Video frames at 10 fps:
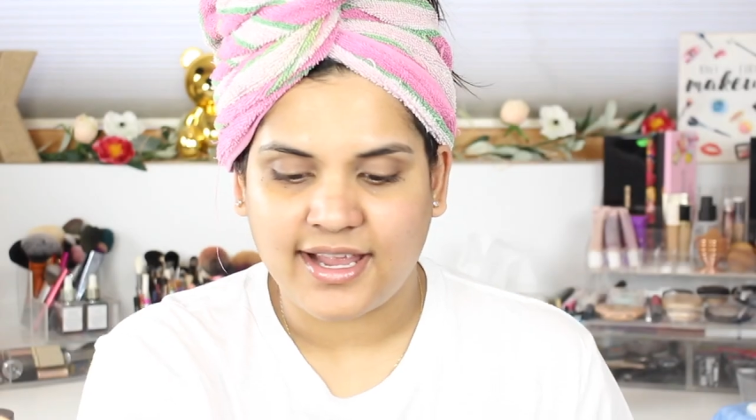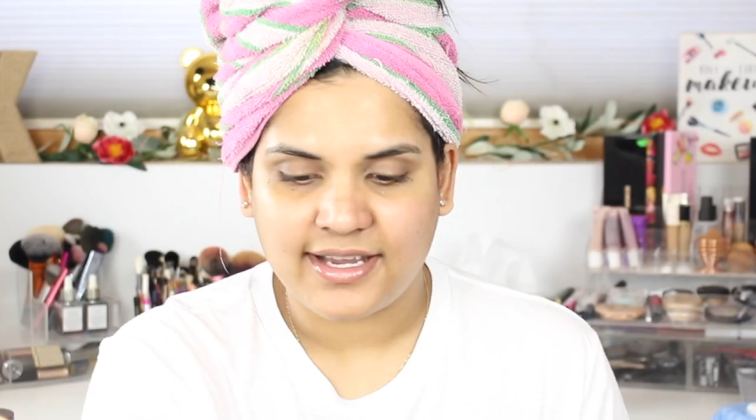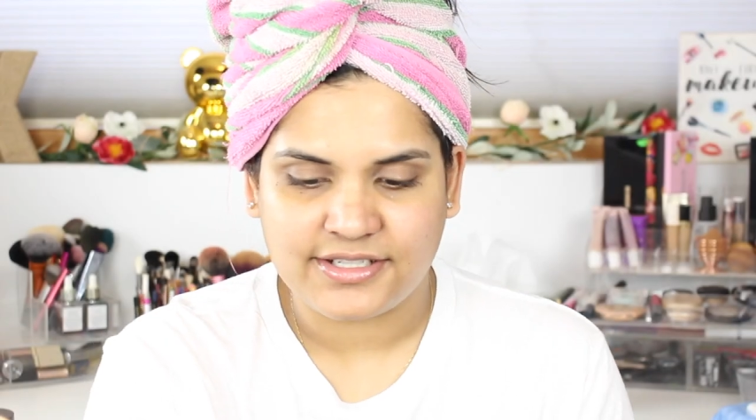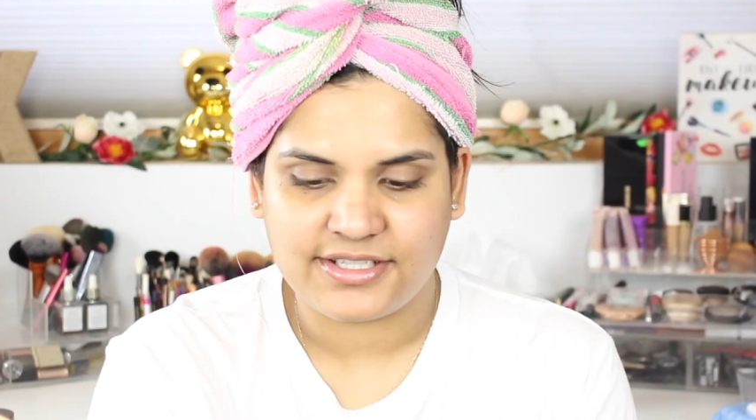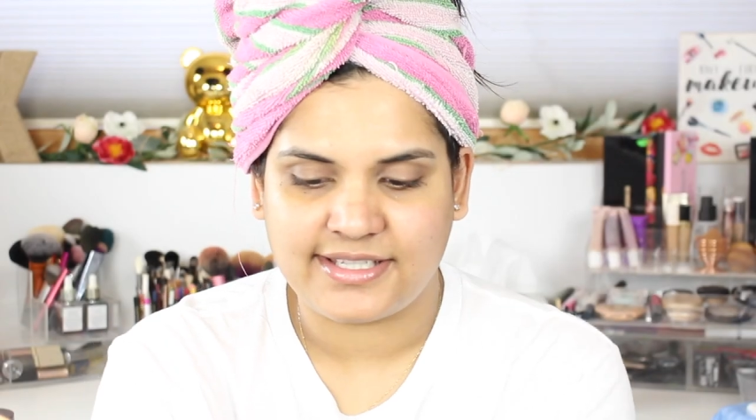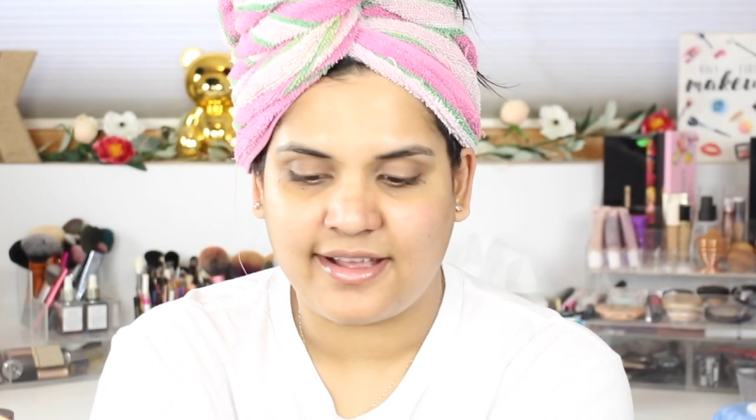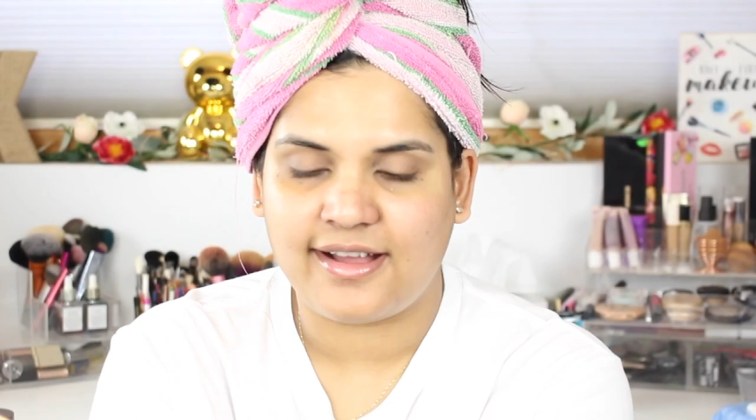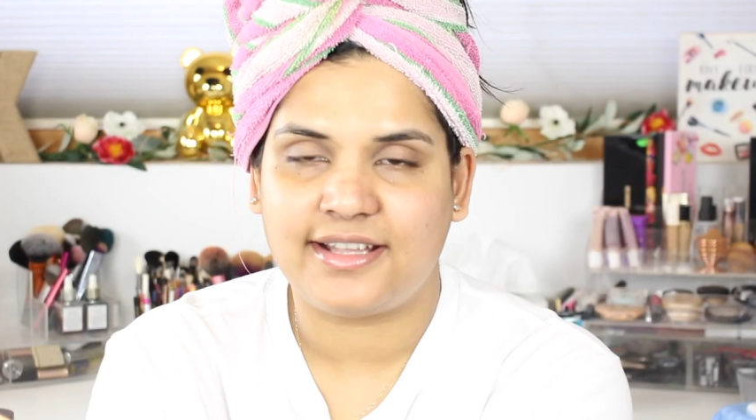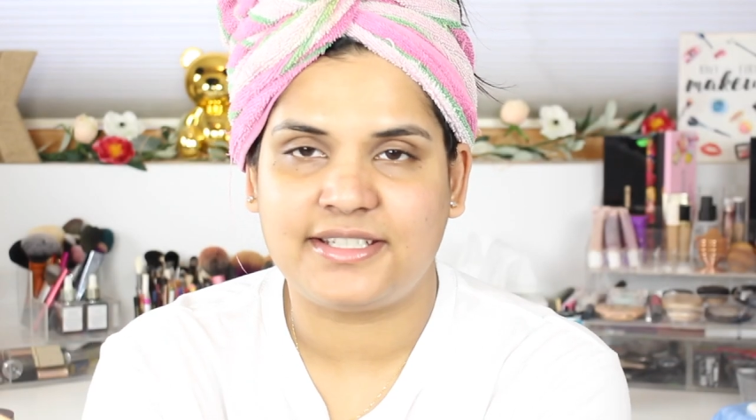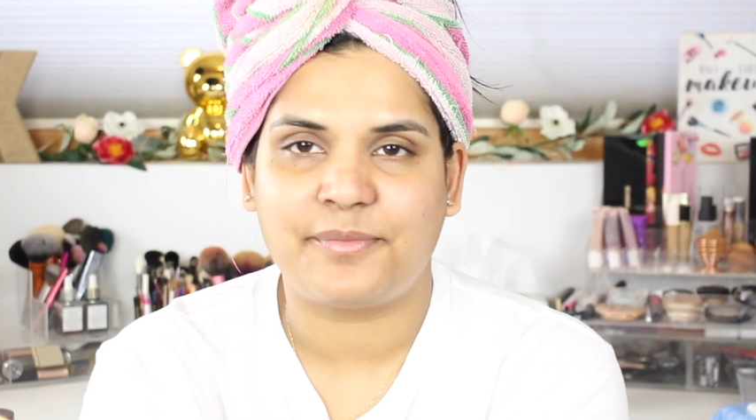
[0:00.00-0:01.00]
I just
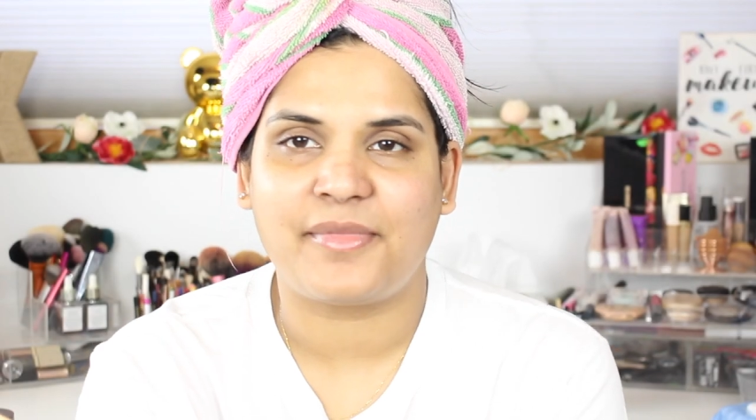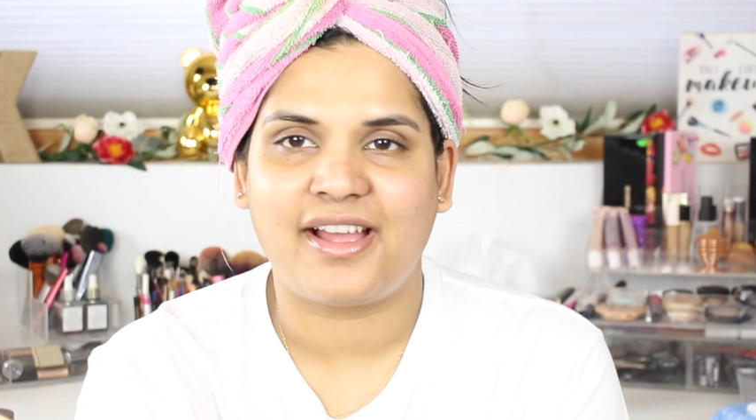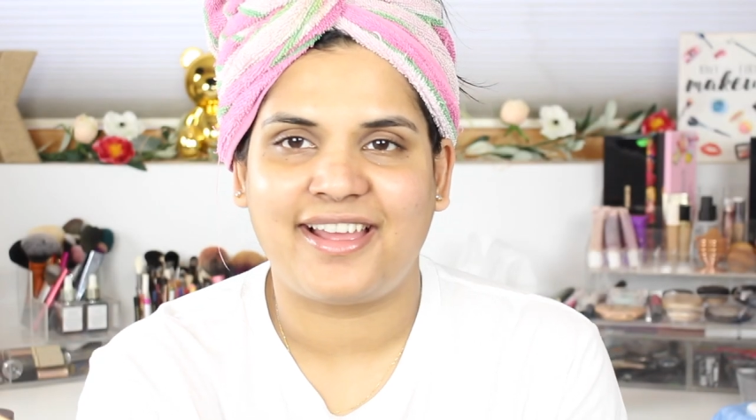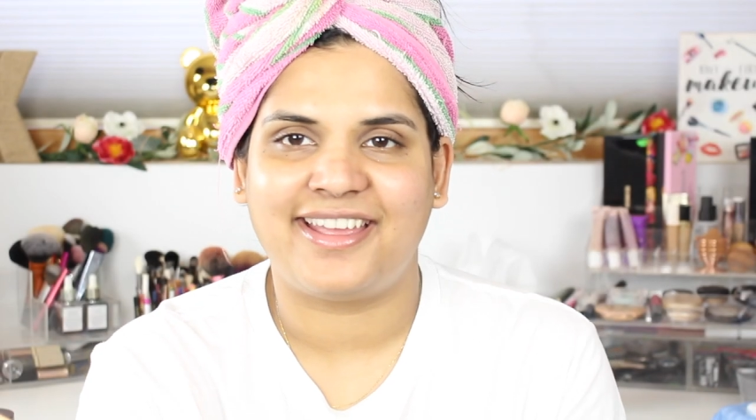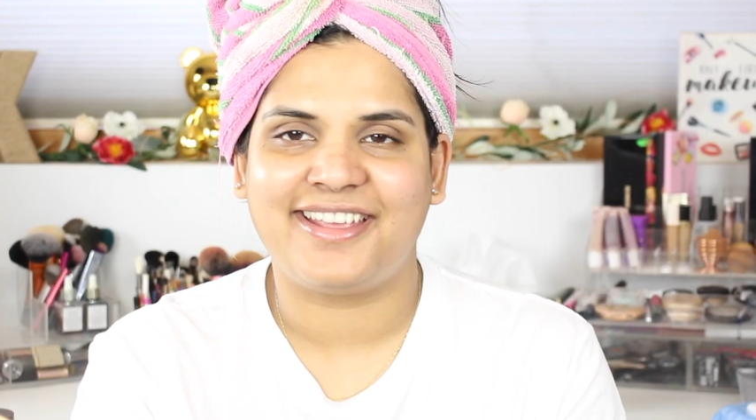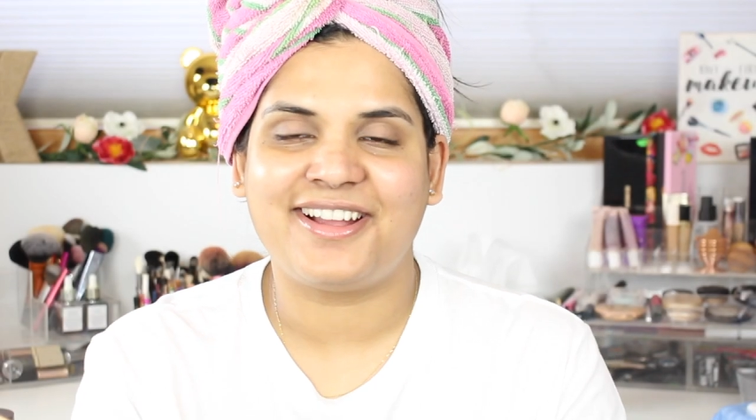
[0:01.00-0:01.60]
got my